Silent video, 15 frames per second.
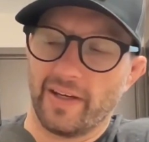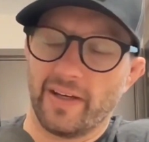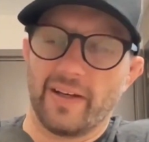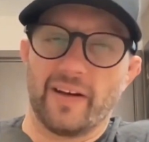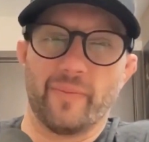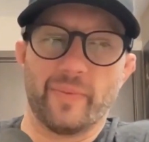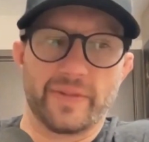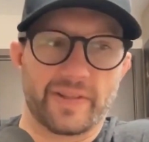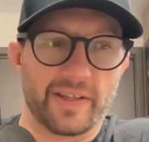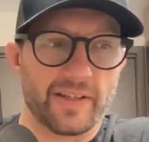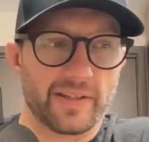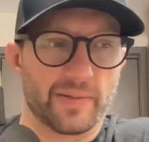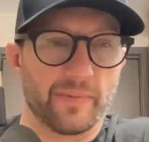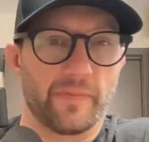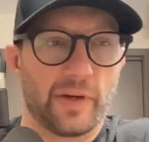have been
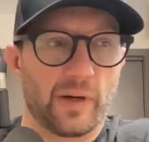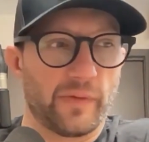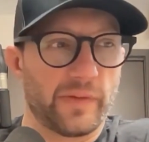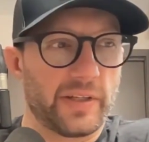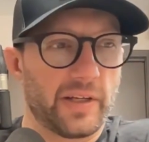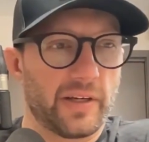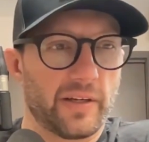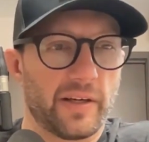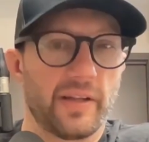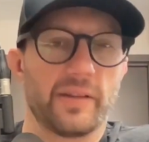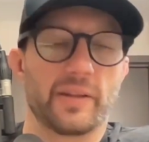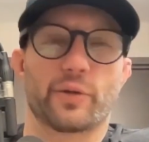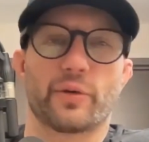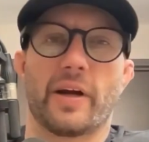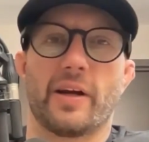seeing some velvet deer hitting
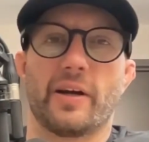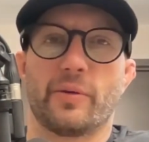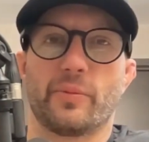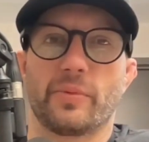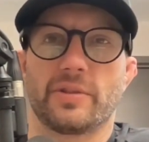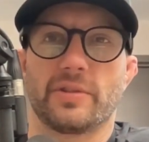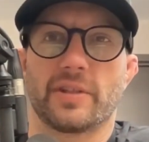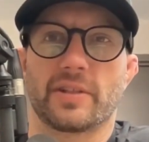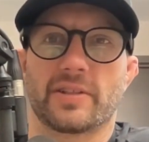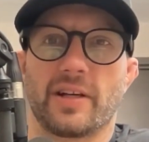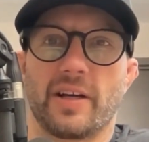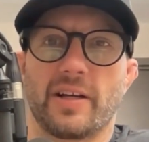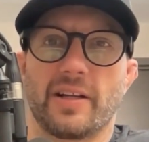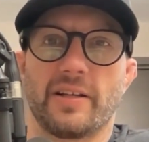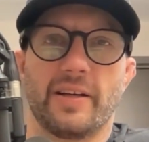the ground, which is
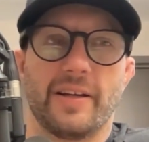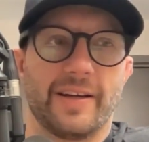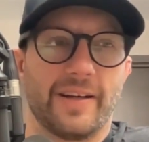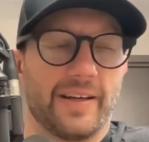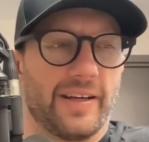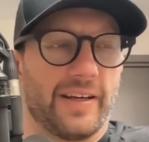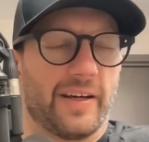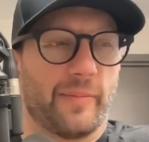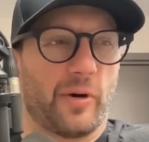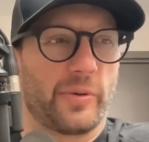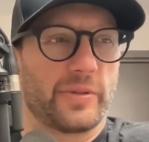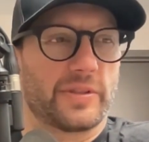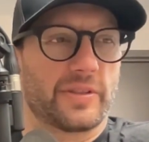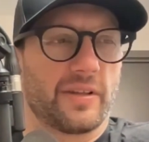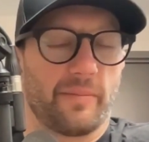exciting. I'm
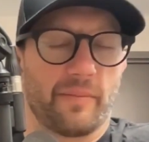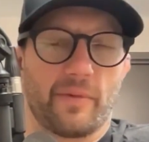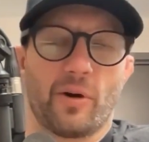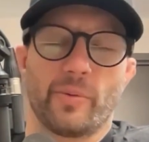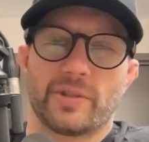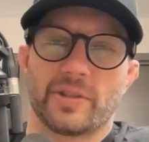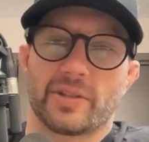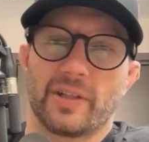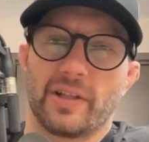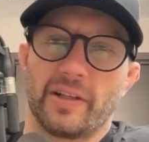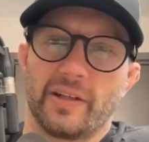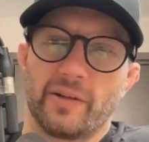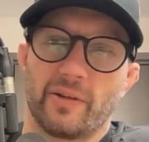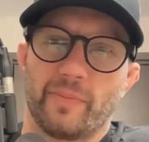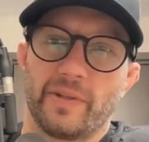always just a
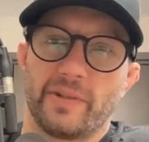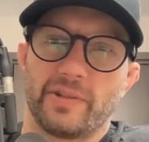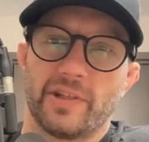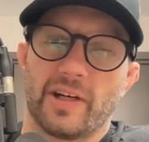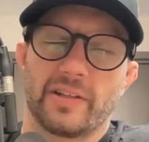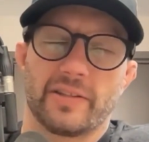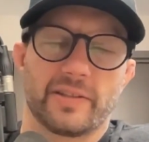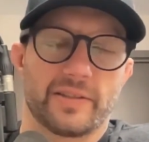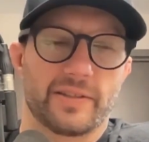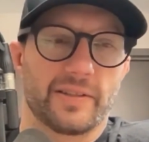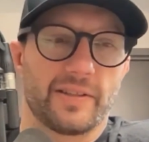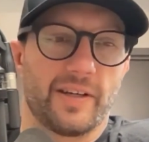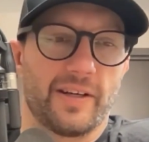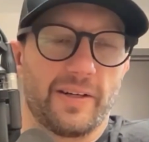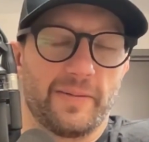little bit jealous
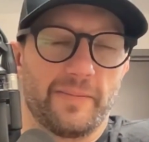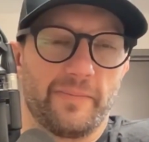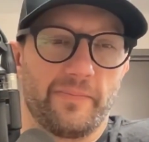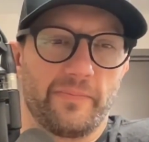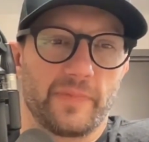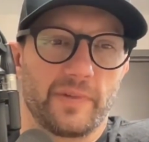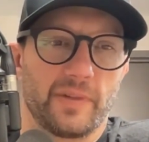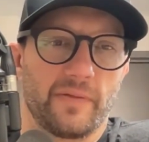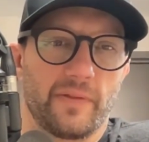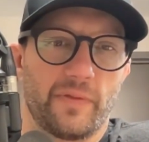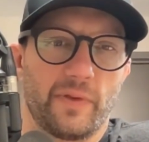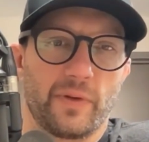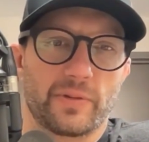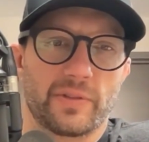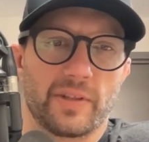of the
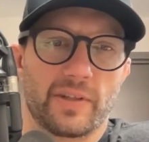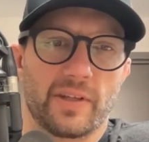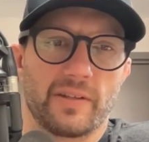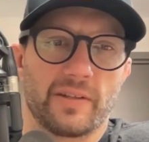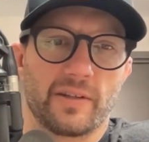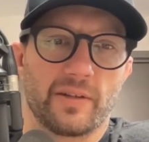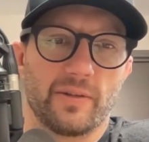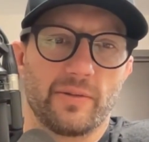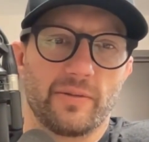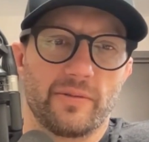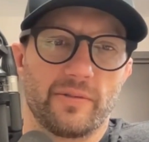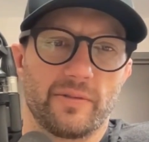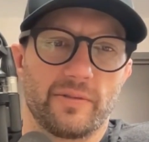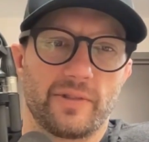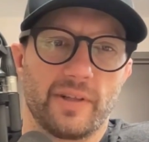folks that get to go
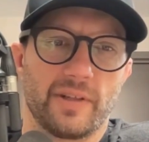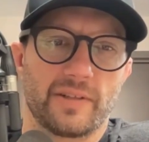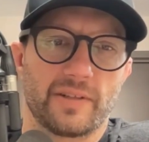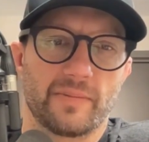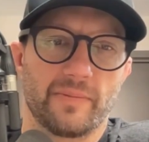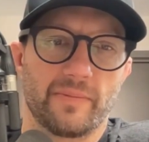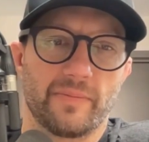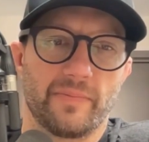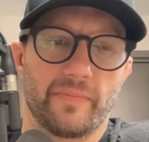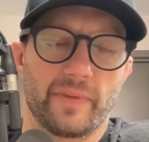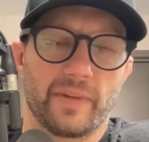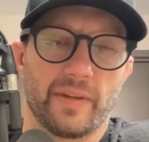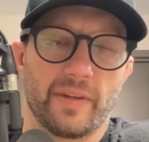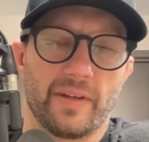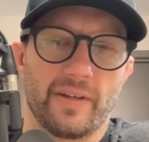chase some
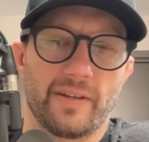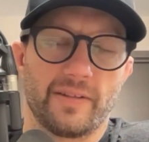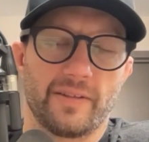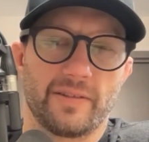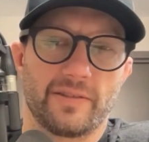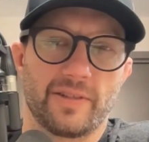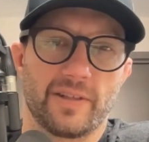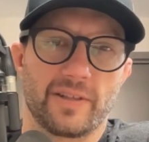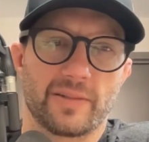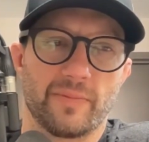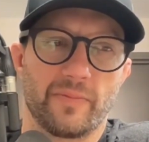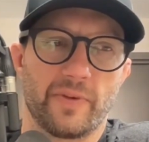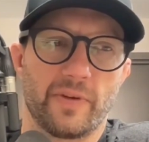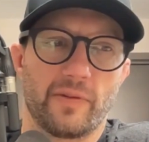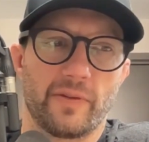
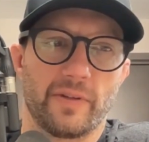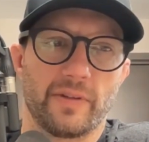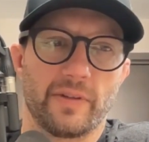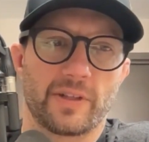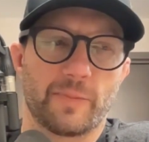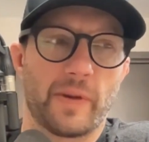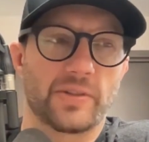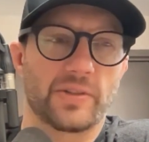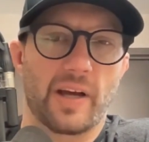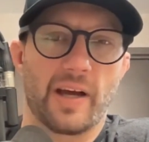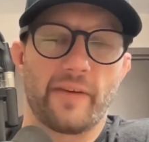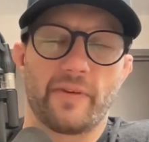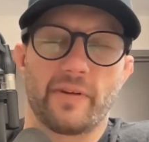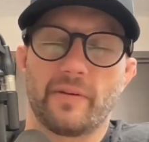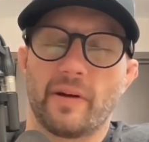velvet. Especially,
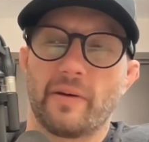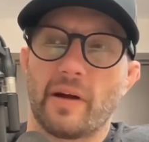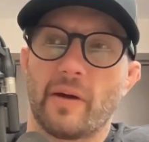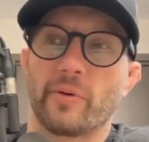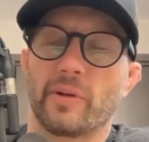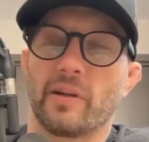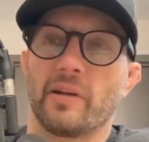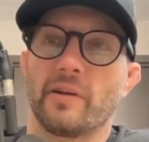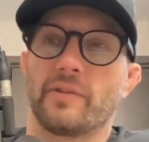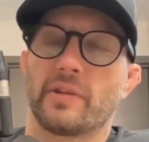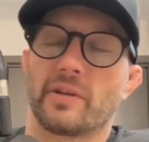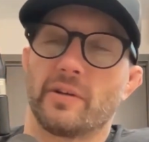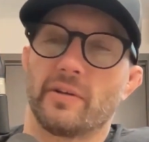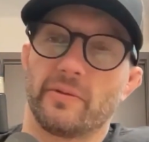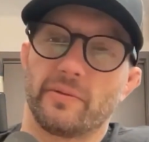I would love to
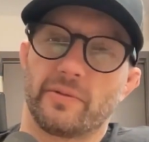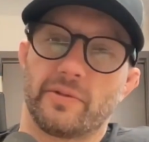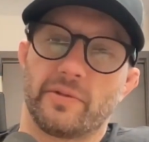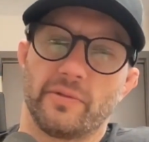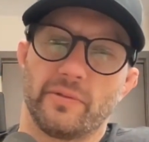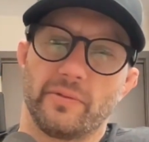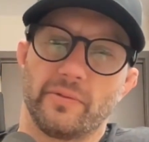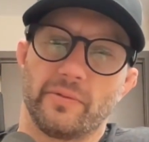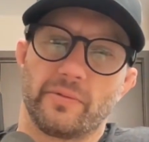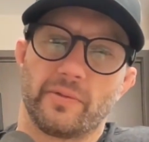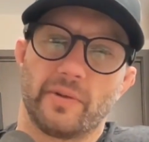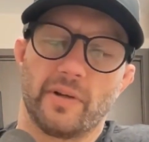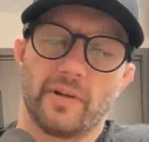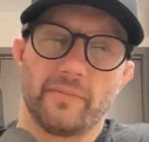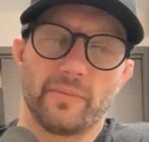go to
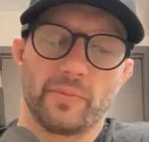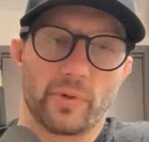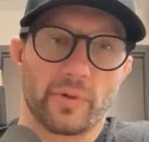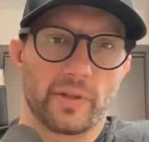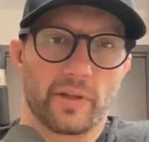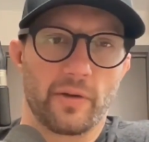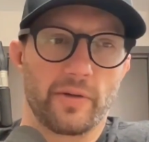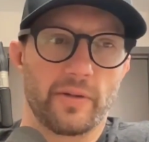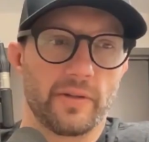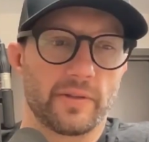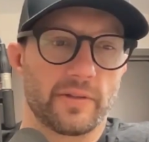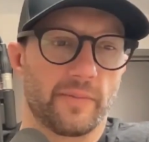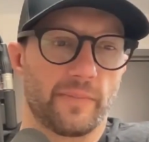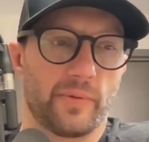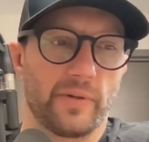North Dakota at
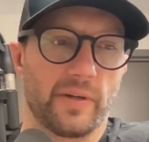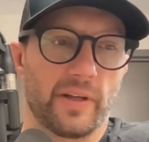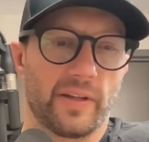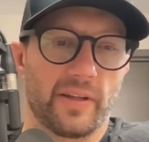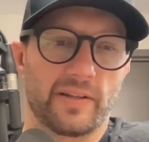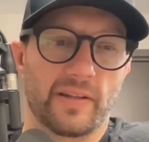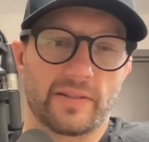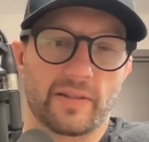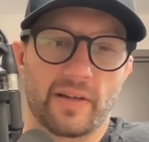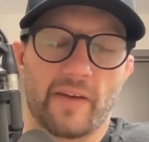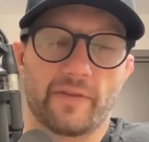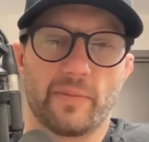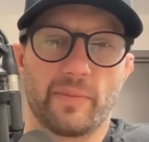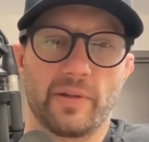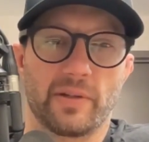some point. I think that's going to
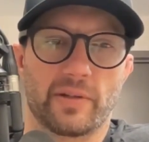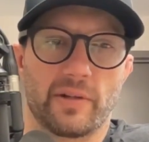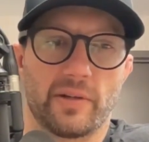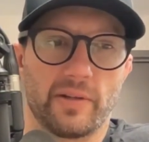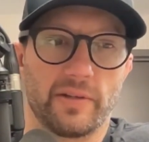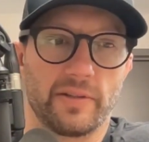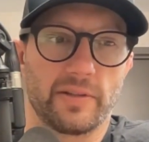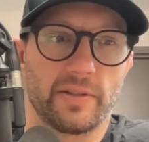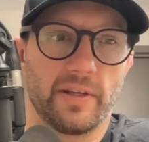have to be in the cards.